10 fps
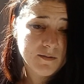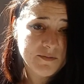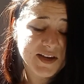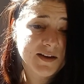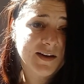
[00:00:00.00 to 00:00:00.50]

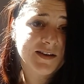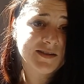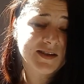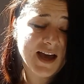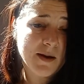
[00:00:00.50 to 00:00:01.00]

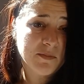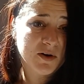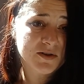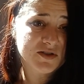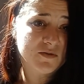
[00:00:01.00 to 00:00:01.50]
because that
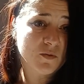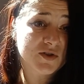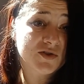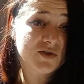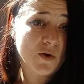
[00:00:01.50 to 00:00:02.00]
person was
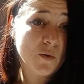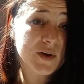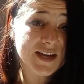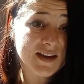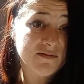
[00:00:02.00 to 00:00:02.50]
so
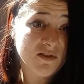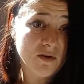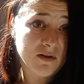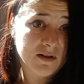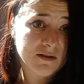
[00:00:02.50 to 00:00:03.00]

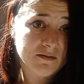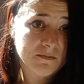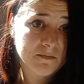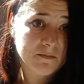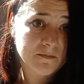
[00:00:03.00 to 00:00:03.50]
evil,
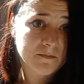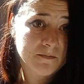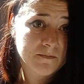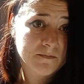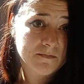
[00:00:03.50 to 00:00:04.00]

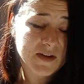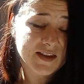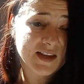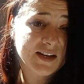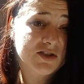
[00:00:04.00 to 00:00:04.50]
and
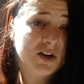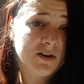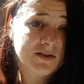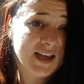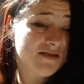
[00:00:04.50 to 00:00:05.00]
they
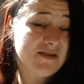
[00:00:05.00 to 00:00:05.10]
turned, they,